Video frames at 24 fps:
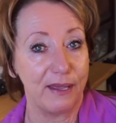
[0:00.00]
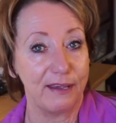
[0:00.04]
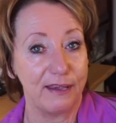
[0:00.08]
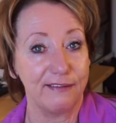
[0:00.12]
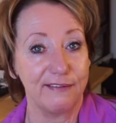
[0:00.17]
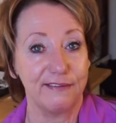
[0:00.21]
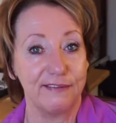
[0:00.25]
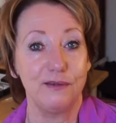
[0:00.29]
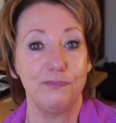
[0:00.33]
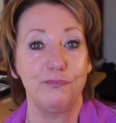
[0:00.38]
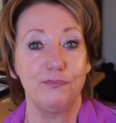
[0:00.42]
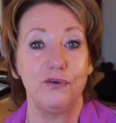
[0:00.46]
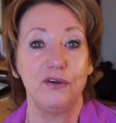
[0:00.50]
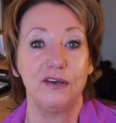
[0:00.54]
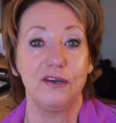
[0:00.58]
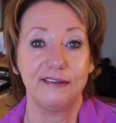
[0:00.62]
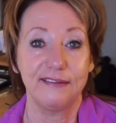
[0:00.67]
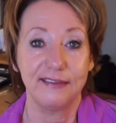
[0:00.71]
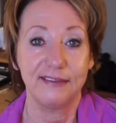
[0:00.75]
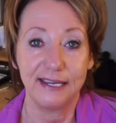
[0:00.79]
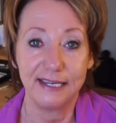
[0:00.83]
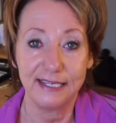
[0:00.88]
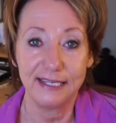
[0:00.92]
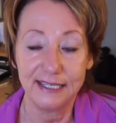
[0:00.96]
like super
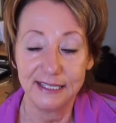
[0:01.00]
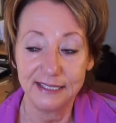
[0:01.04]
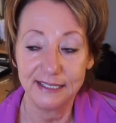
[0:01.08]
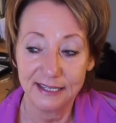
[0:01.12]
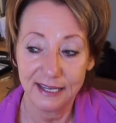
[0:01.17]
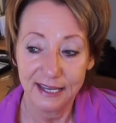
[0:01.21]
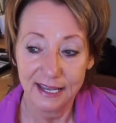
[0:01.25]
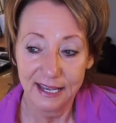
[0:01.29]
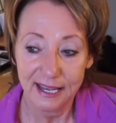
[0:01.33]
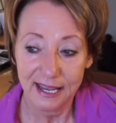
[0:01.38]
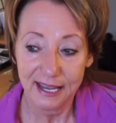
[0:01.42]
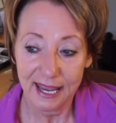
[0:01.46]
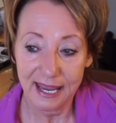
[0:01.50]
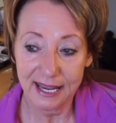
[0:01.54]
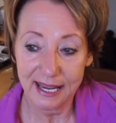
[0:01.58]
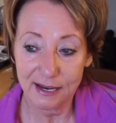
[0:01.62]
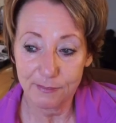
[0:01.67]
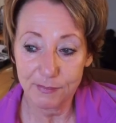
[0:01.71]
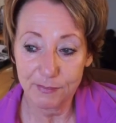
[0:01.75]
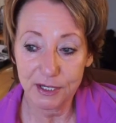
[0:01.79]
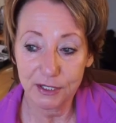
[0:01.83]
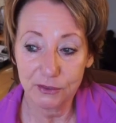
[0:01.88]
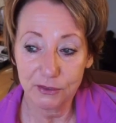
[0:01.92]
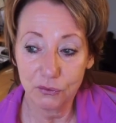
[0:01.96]
excited, and
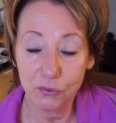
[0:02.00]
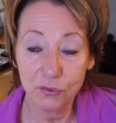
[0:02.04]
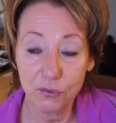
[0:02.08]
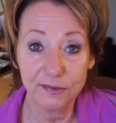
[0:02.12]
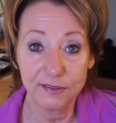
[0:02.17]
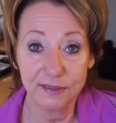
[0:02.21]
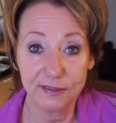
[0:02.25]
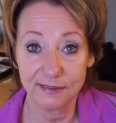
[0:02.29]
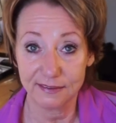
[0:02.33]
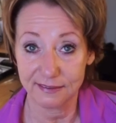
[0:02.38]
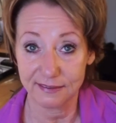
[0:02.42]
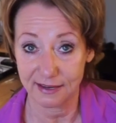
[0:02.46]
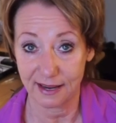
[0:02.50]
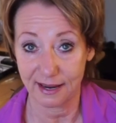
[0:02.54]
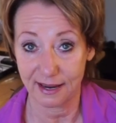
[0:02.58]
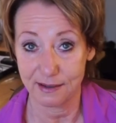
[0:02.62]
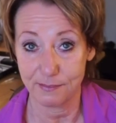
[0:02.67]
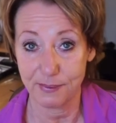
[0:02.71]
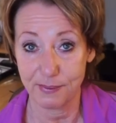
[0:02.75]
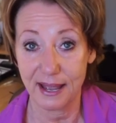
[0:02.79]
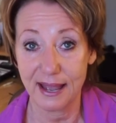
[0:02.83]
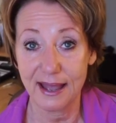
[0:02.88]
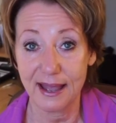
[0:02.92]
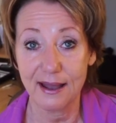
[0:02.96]
I'm going to lose this
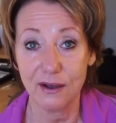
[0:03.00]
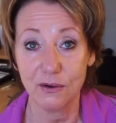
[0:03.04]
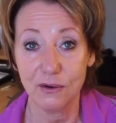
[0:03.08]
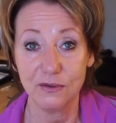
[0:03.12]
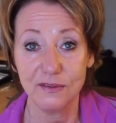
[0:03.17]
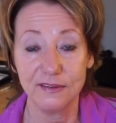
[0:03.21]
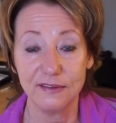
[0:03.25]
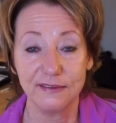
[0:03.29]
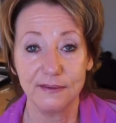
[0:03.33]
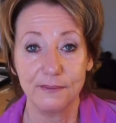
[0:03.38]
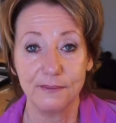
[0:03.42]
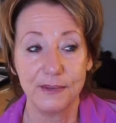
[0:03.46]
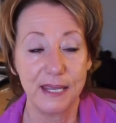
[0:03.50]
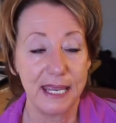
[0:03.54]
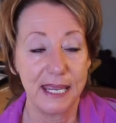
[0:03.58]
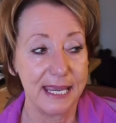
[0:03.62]
9 pounds.